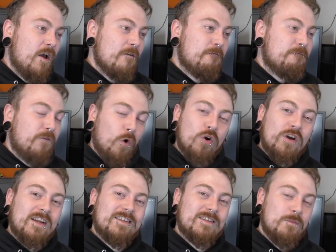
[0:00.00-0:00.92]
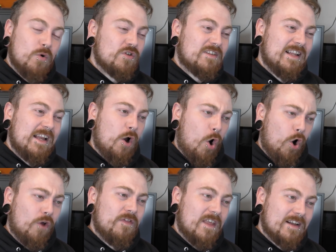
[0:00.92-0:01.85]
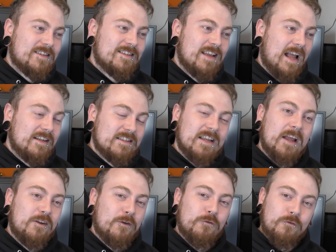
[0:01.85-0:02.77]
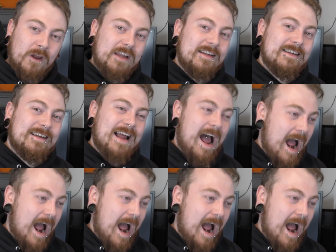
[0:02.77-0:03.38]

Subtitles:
focused mostly on this instead of fighting